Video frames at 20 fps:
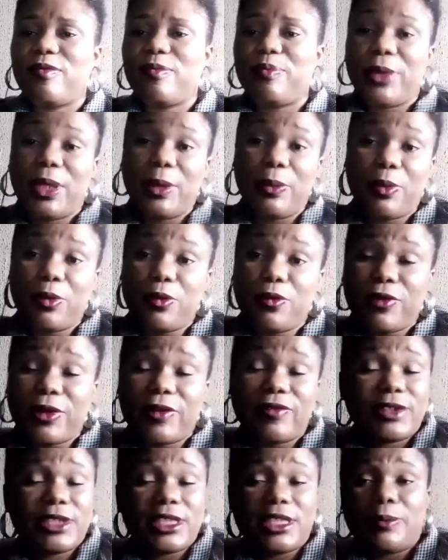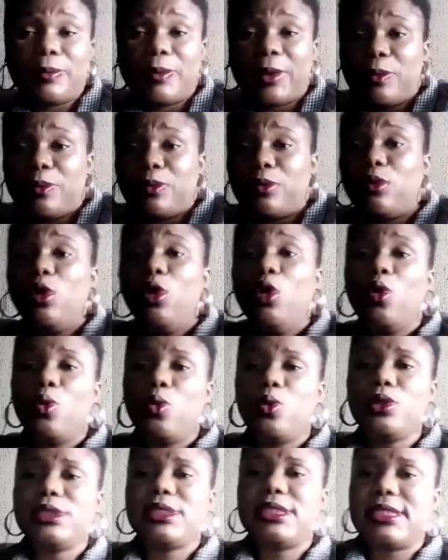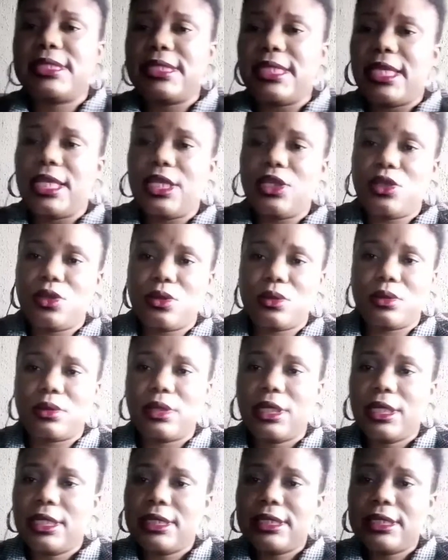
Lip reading: people, 15 people, won't see you.